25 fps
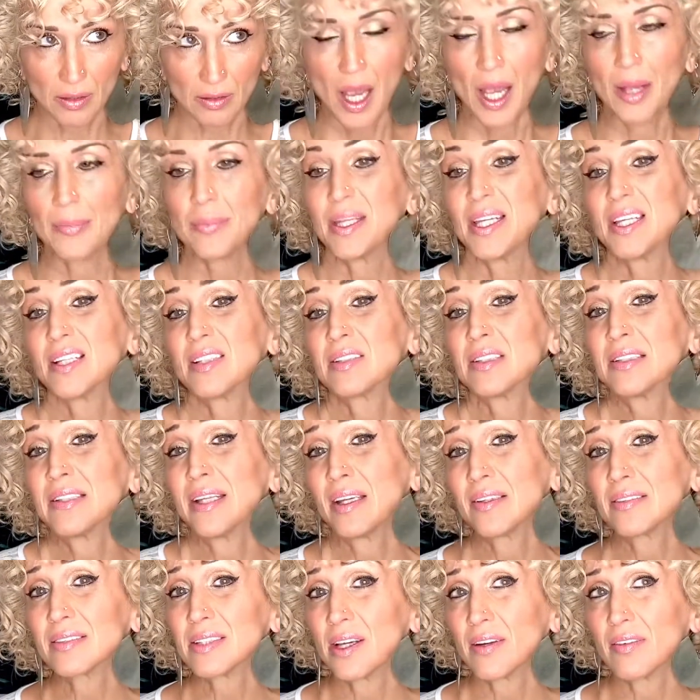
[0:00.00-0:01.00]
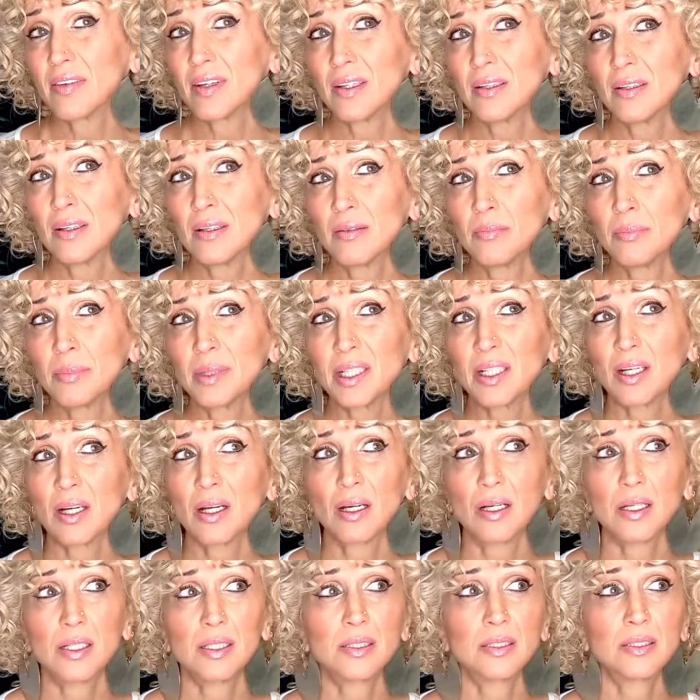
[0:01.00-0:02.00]
I made it to day 7
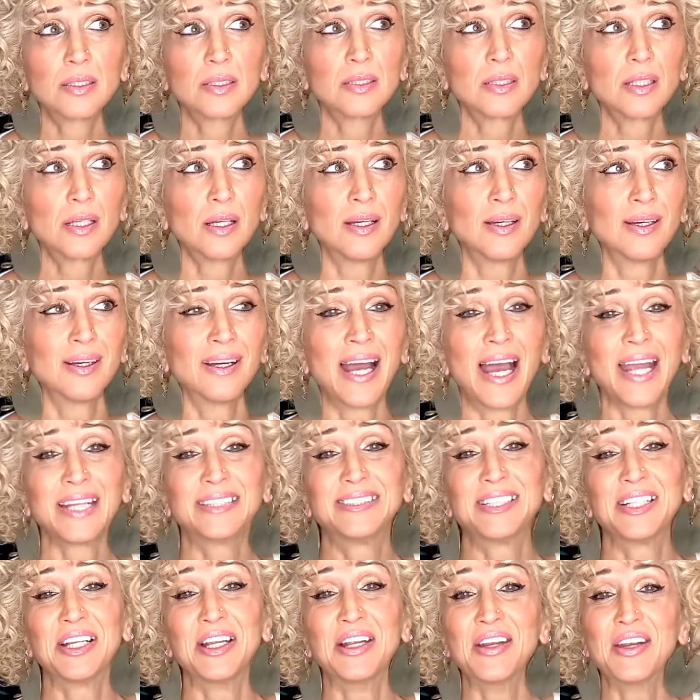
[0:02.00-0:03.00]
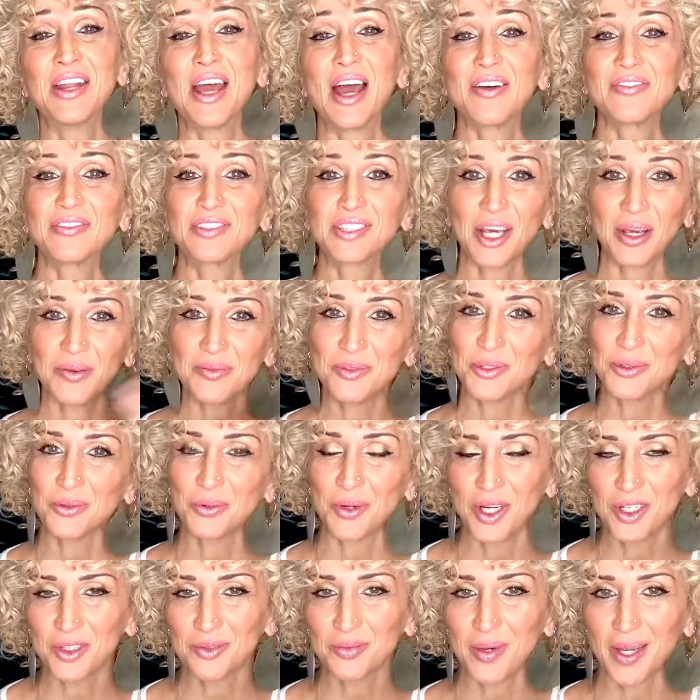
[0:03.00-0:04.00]
because I didn't have time to
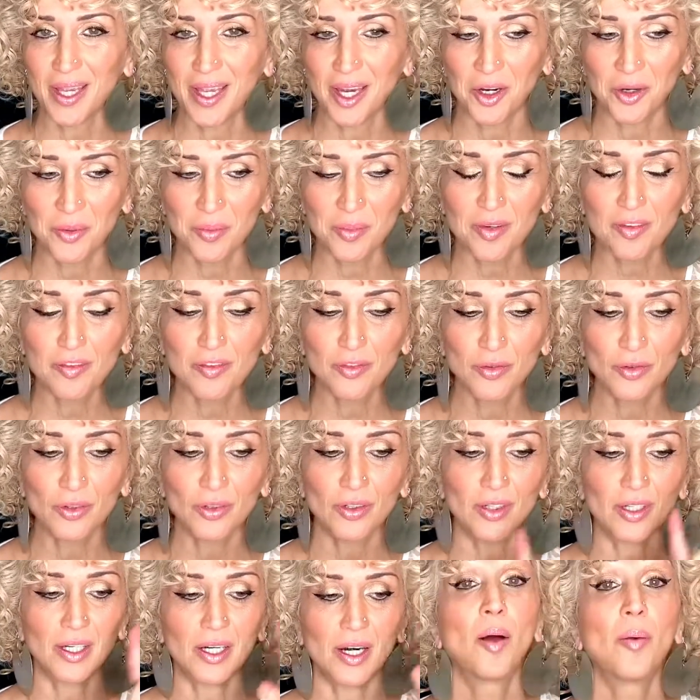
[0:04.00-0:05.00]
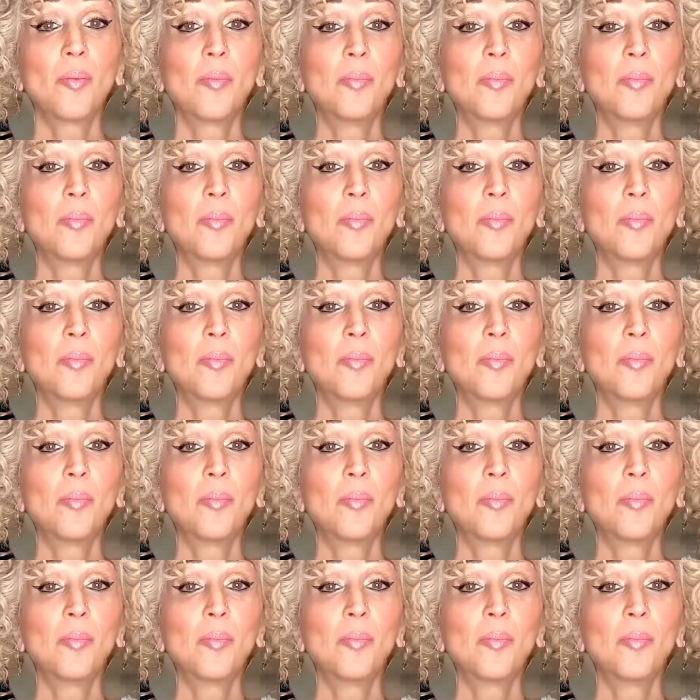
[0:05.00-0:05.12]
wash my hair before.